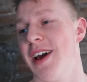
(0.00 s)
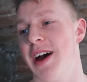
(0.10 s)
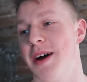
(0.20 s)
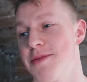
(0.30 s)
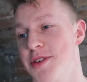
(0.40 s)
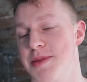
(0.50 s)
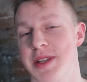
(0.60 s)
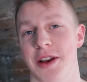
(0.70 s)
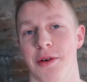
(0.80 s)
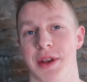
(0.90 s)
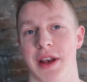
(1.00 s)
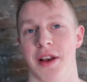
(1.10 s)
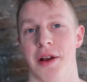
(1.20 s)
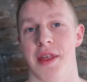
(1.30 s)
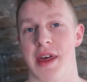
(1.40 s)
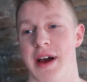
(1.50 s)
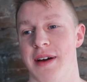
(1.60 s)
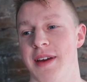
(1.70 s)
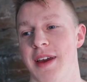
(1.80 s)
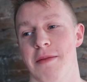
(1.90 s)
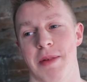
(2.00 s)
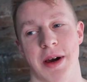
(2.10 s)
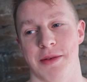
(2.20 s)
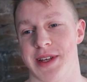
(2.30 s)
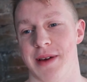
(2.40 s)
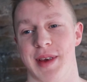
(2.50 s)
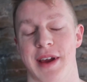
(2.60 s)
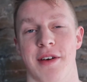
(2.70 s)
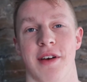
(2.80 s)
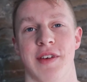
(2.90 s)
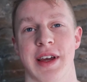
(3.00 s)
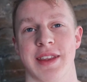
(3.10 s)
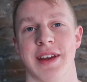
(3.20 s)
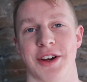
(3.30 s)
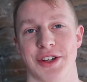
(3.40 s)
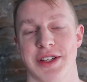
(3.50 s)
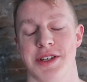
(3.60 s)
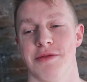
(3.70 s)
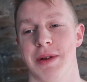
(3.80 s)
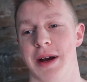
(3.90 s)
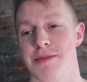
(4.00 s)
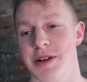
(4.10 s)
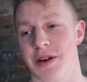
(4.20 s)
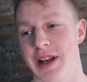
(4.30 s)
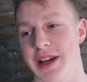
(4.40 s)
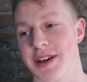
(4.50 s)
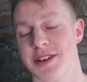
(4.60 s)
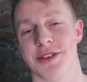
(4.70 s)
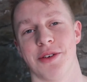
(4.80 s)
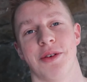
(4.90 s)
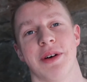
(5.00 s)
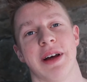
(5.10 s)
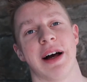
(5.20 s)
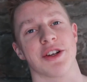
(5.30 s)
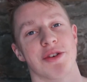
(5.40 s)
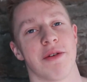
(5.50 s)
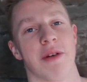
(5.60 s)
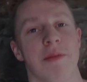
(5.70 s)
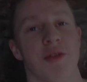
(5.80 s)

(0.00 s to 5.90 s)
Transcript: So I'm still holding a lot of that, but now it's time to get rid of it and actually see what my abs look like. So I'll show you what I'm